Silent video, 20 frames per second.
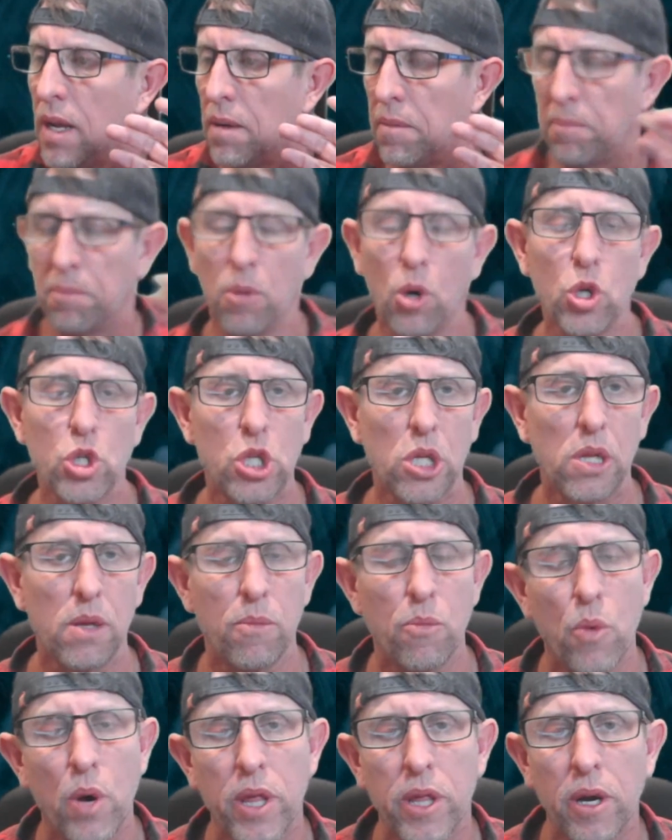
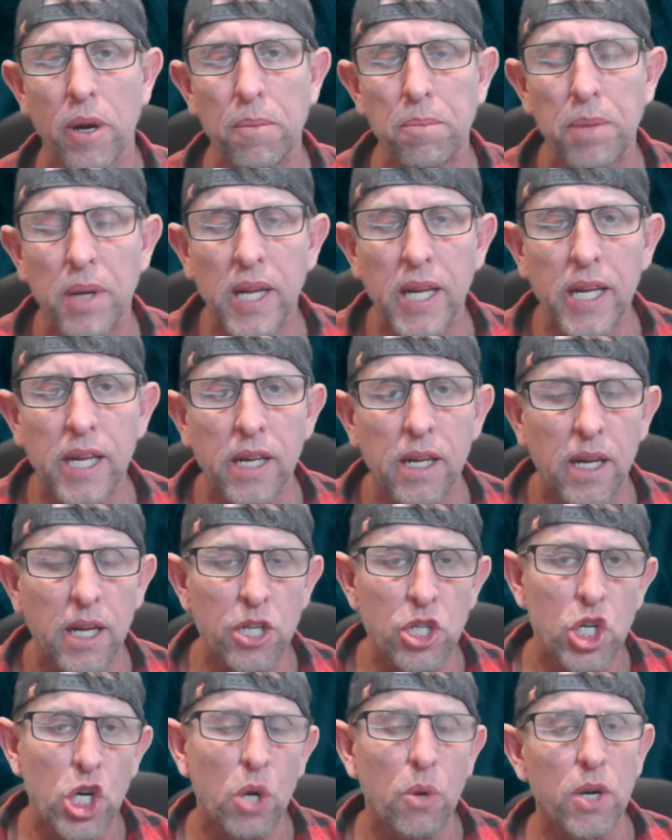Muslim, whether it be
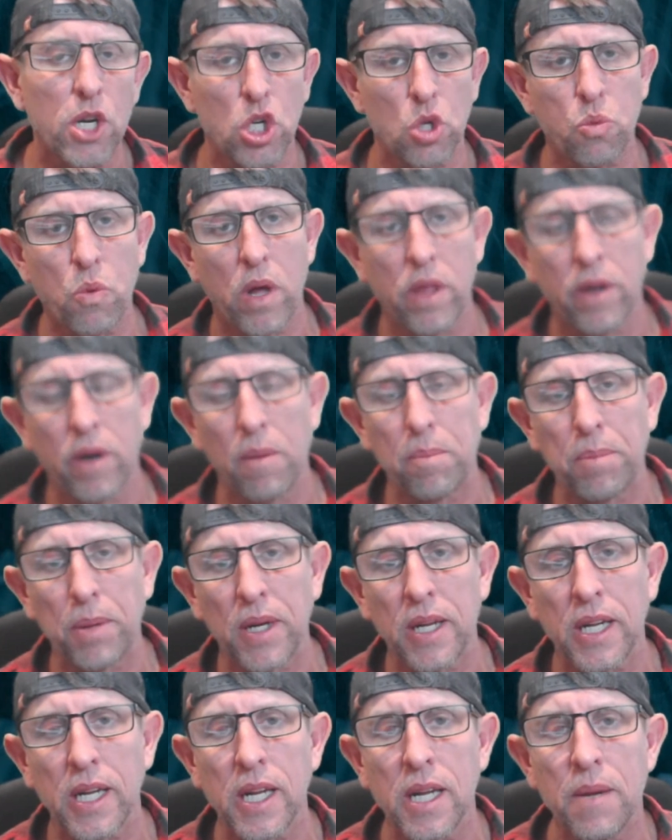Jewish, whether it
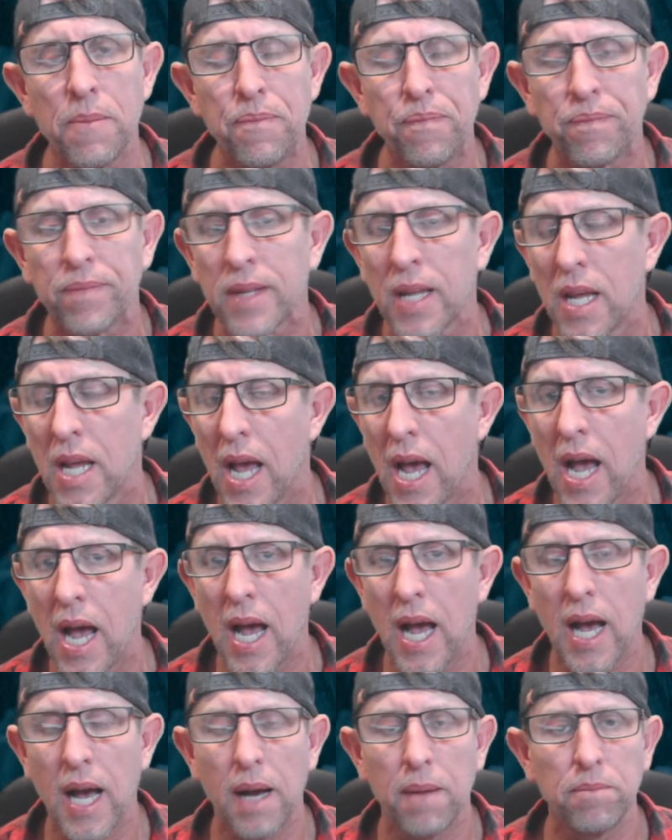be
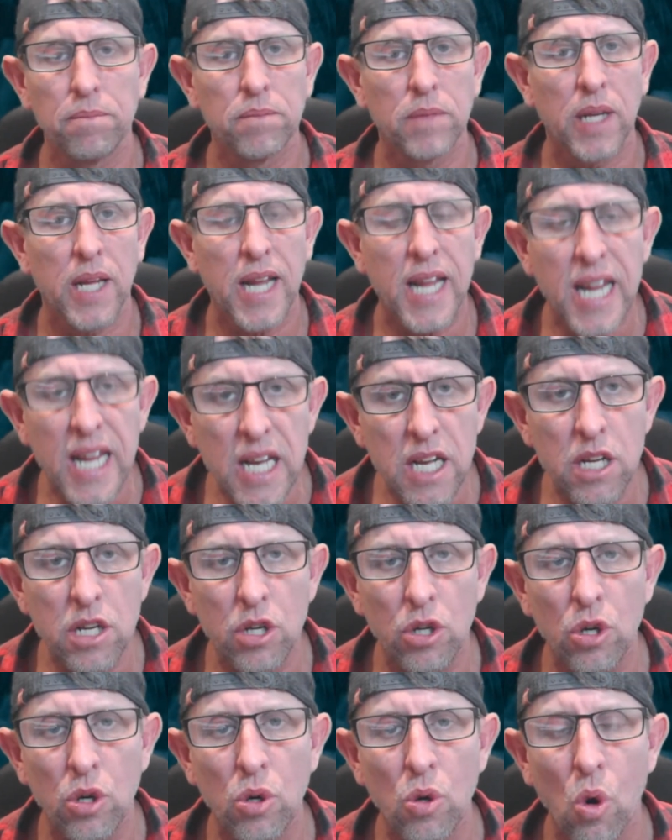
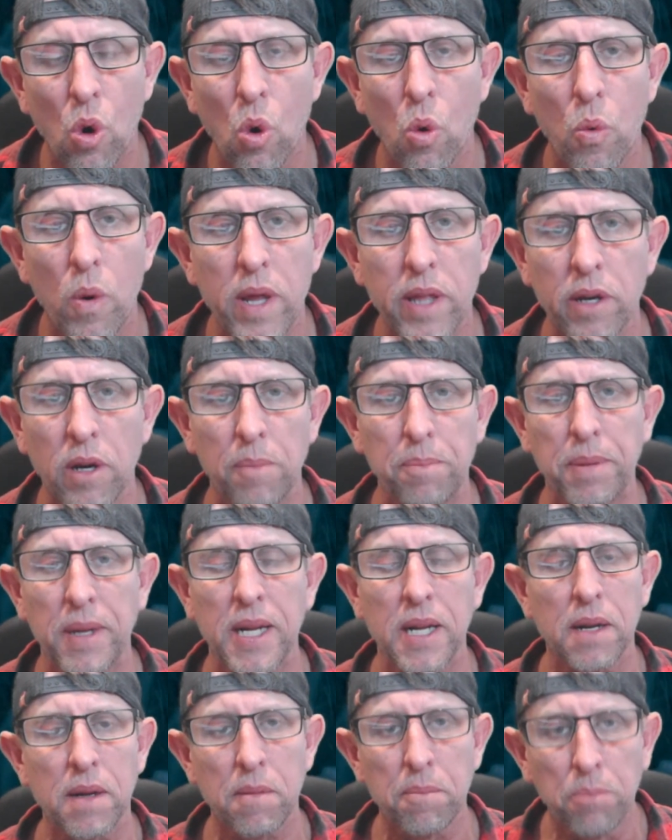Hindu, or whether it
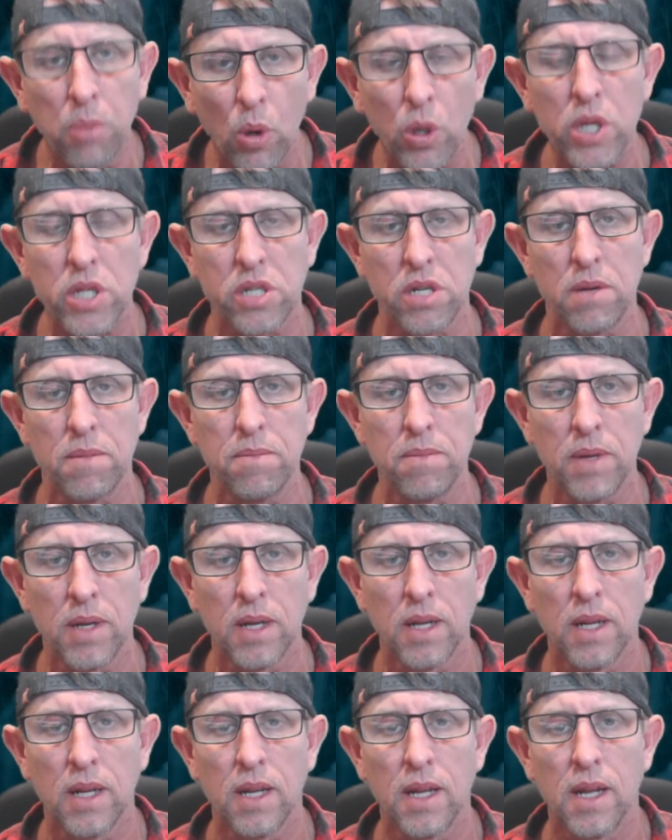be Buddhism,
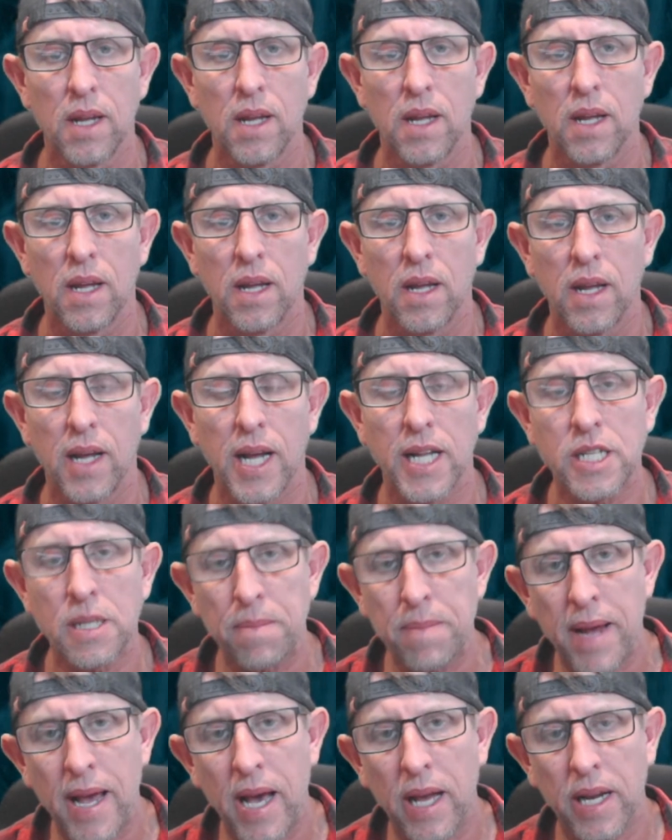it's
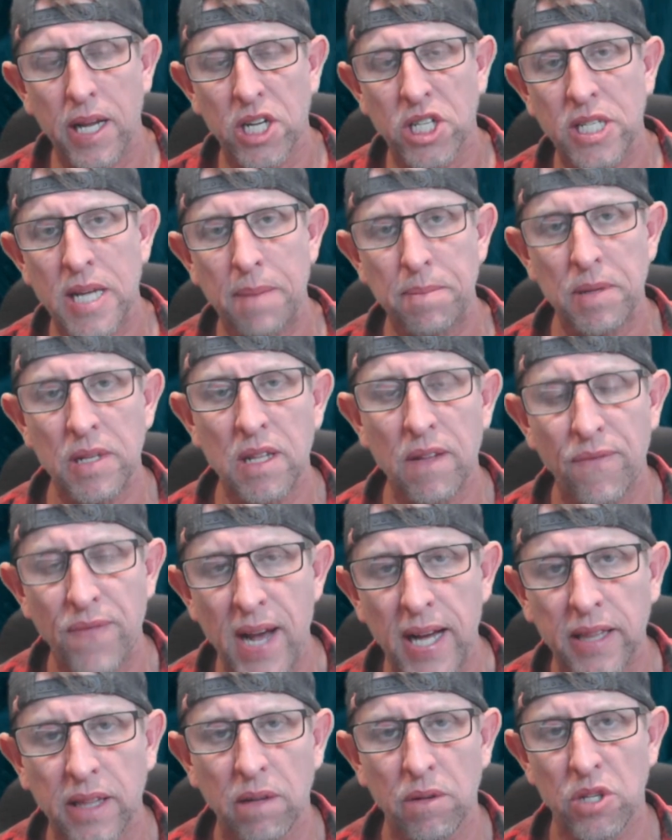about accepting the
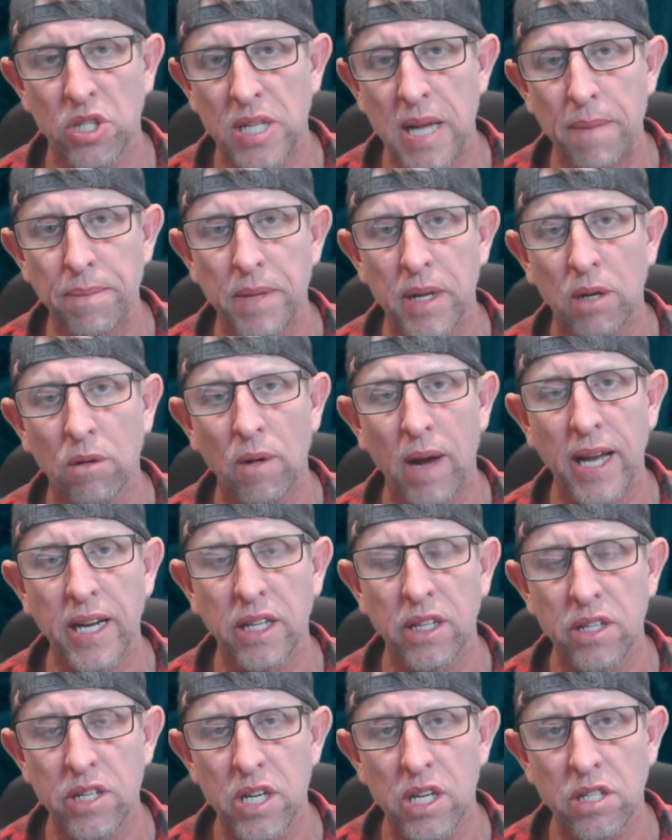fact there is something
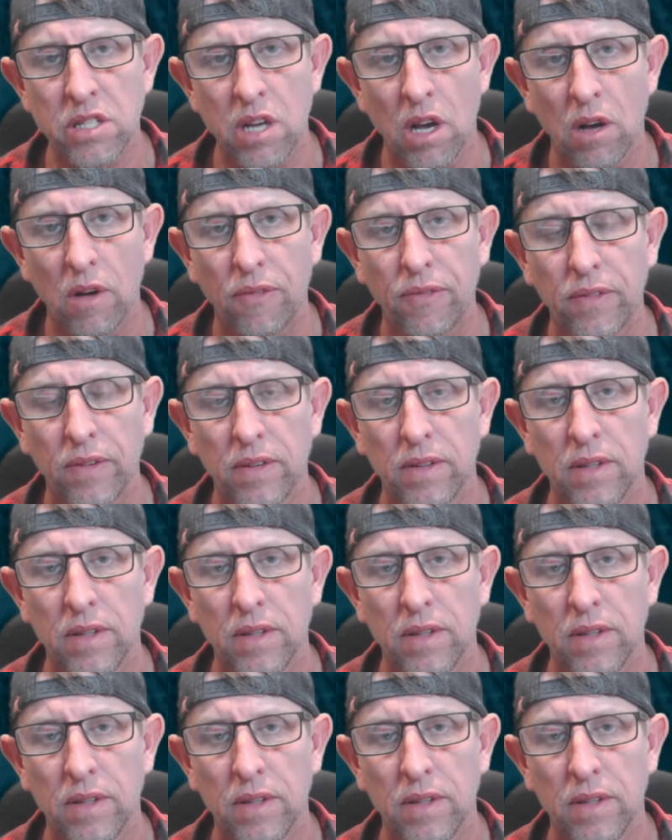greater than yourself.